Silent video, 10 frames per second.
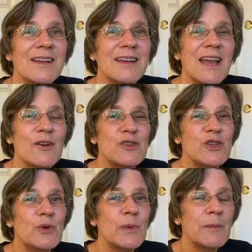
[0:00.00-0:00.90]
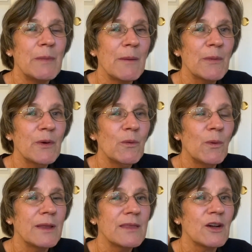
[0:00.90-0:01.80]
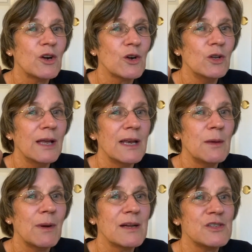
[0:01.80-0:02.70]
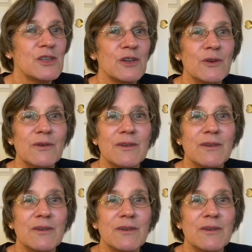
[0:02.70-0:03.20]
Now, do you remember what the girl ladybugs do?